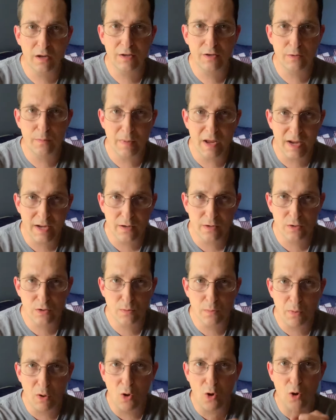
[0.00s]
you make it
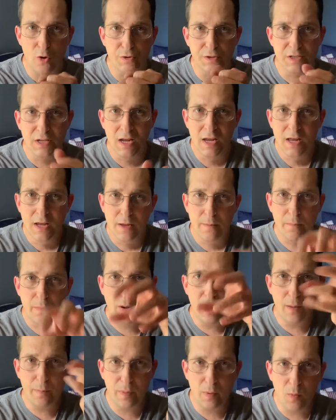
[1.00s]
into balls,
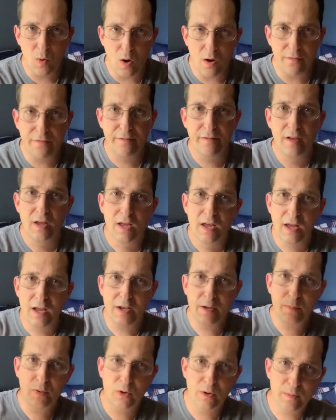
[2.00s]
pop them off,
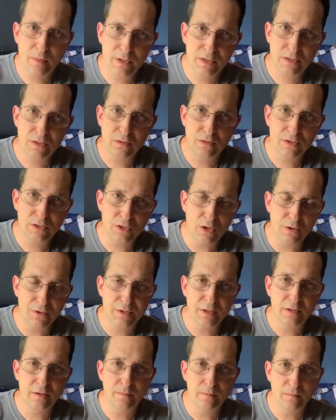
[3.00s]
and you put them into the
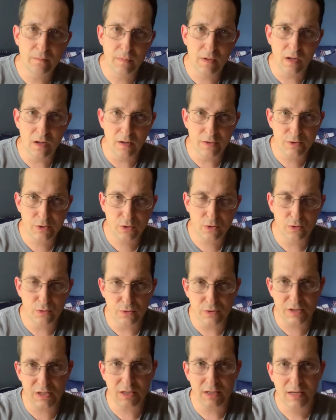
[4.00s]
salted
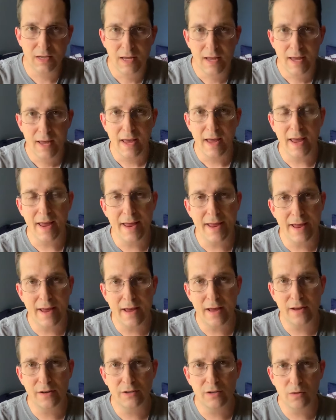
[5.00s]
jacuzzi.
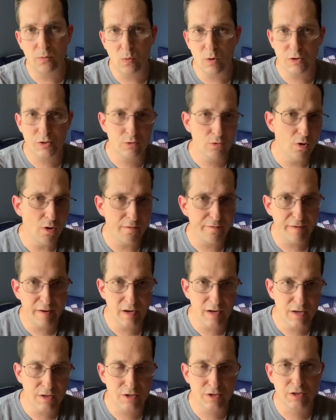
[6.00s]
And once you're all
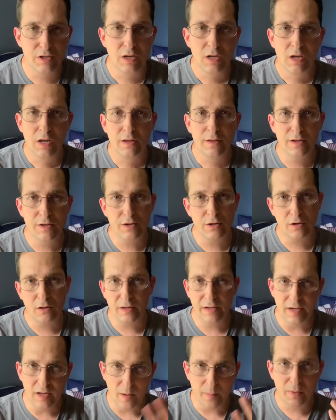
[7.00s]
finished, then you
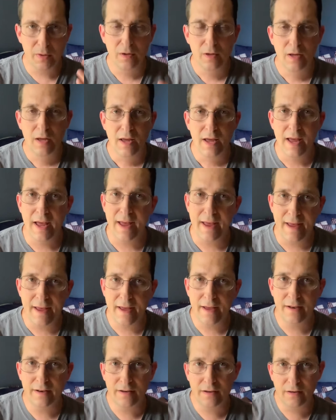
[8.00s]
clean up.
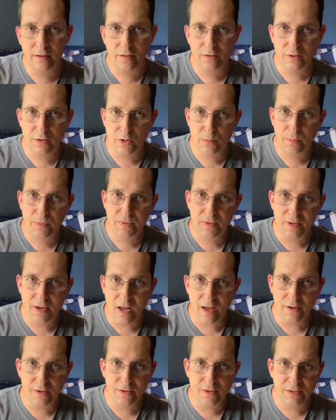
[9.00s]
And
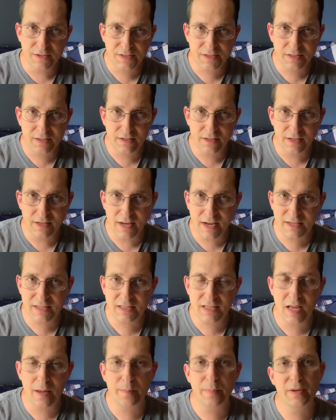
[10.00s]
the next
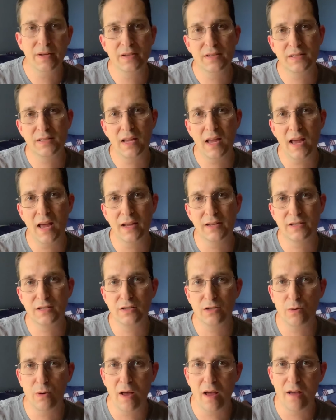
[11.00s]
step is that
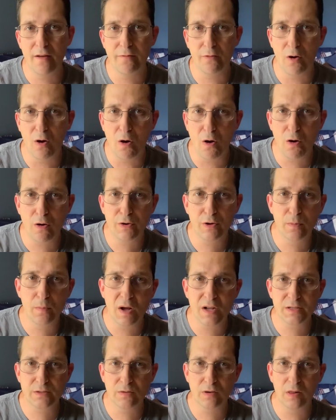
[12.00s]
you have all your
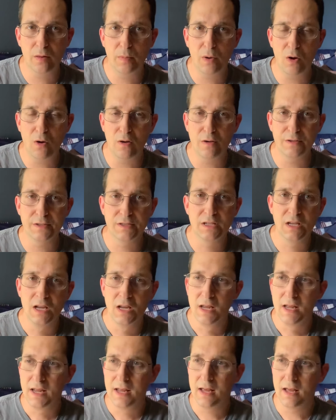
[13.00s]
mozzarella balls
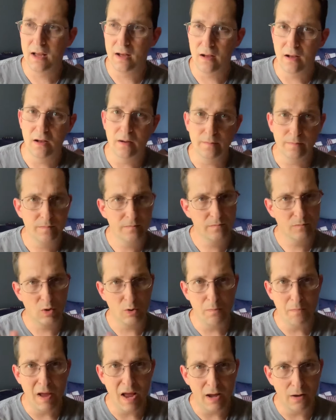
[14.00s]

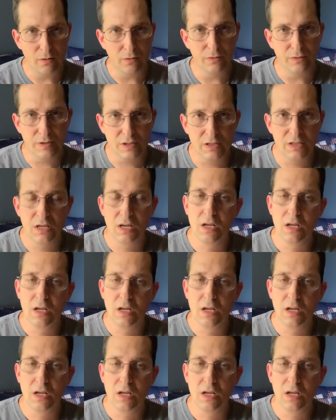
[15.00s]
or mounds